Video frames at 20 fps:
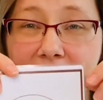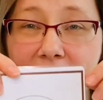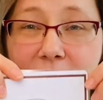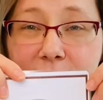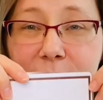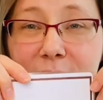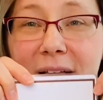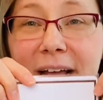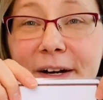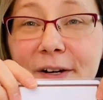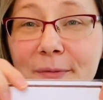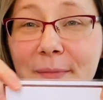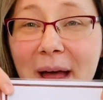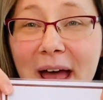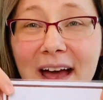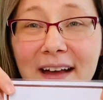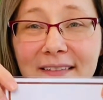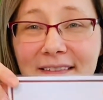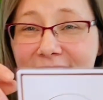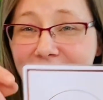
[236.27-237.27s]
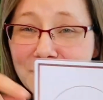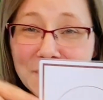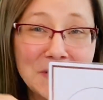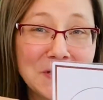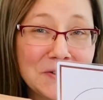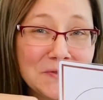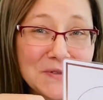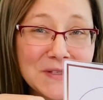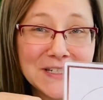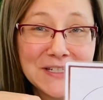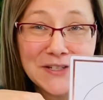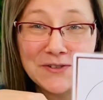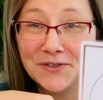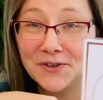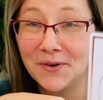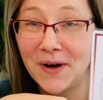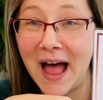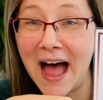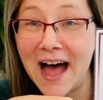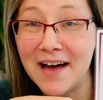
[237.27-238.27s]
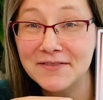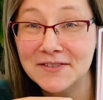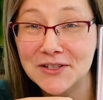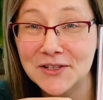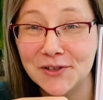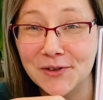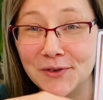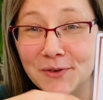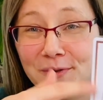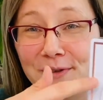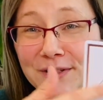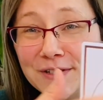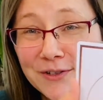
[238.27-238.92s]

Play-Doh mat. You can use this, you don't have to